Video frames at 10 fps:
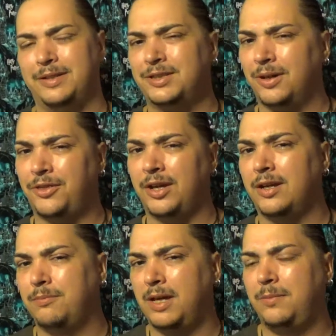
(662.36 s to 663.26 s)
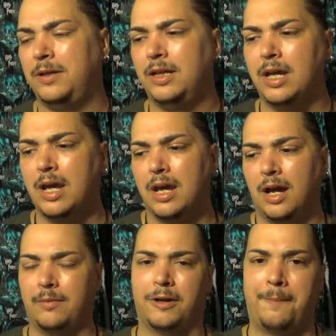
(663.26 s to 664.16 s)
so I think maybe
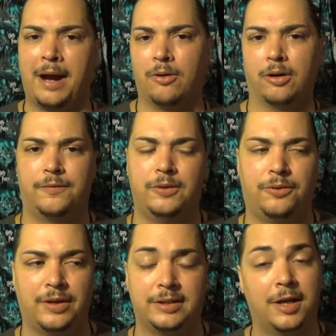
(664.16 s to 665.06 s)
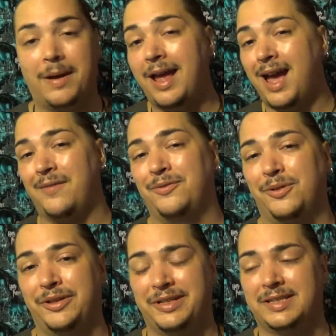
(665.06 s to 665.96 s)
I'm going to power a few things up. I haven't
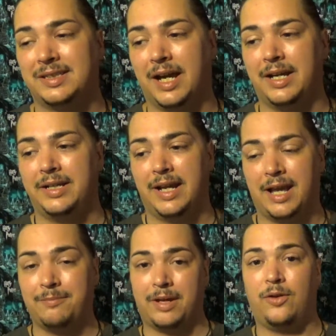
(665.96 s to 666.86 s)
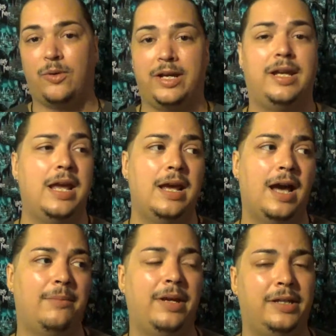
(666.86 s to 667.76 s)
really decided yet. I may wait.
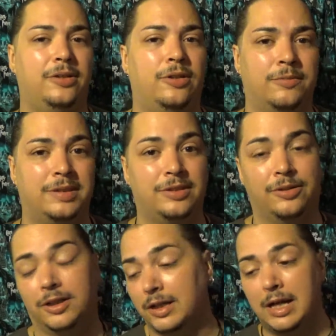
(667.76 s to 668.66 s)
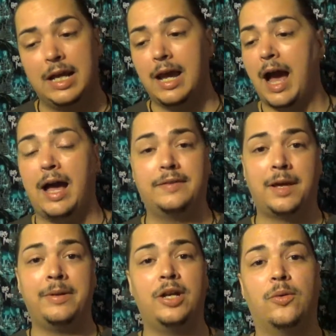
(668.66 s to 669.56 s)
I may do them sooner.
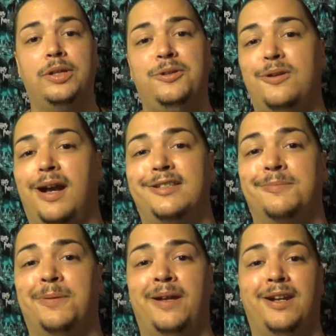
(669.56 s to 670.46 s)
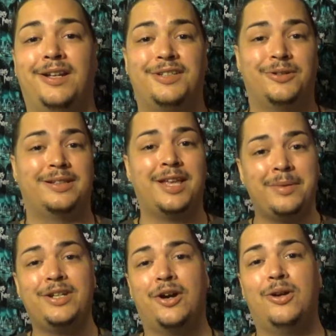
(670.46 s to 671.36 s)
Let me know what you guys are planning on doing. Let
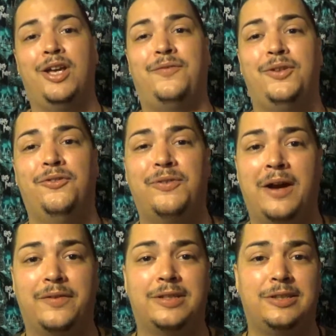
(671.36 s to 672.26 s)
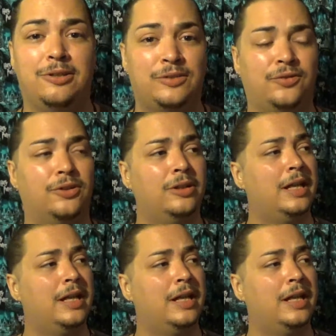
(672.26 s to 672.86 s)
me know if you found this useful.